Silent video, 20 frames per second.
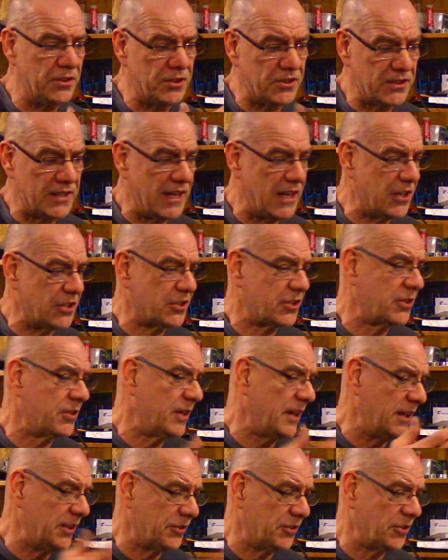the slasher,
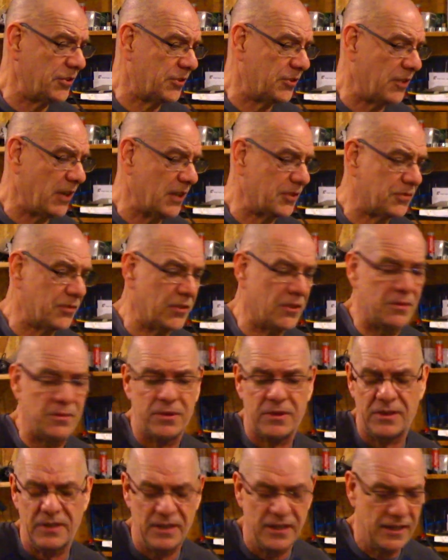into the
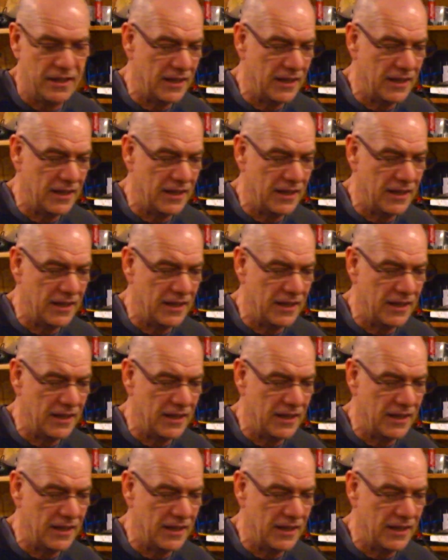transformer,